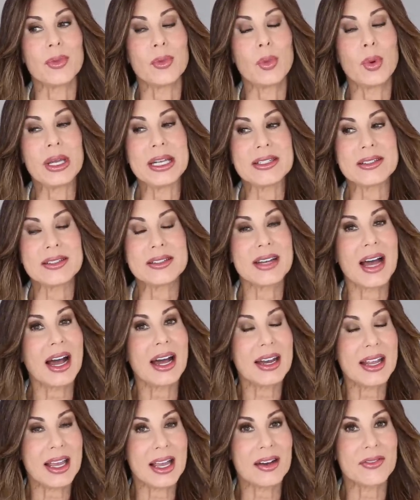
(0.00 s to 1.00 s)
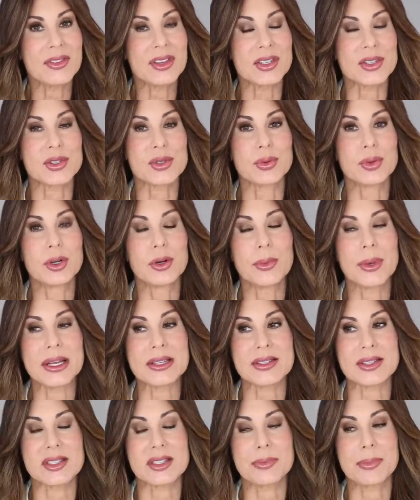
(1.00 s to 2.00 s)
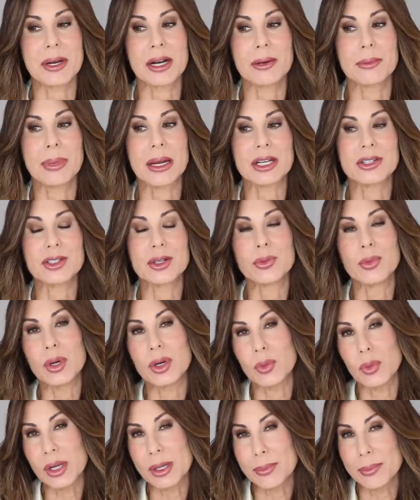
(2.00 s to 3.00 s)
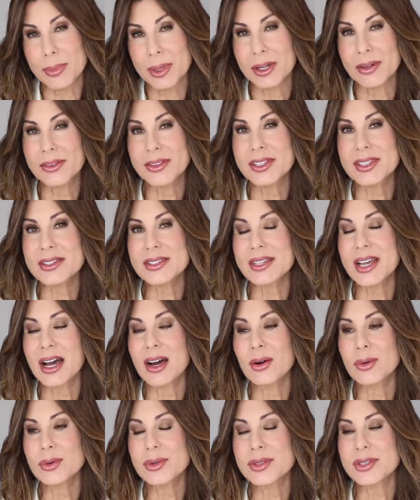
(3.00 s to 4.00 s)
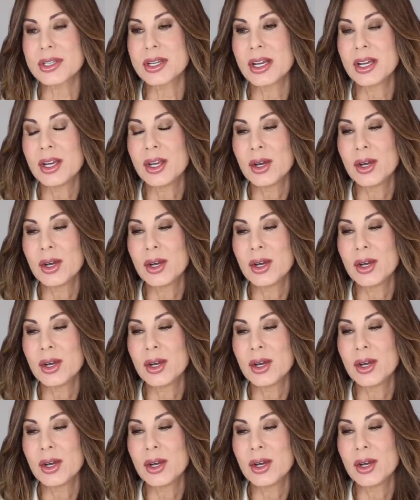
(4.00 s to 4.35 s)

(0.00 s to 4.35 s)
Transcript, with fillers: We did not have this room as a spare bedroom when we built this house.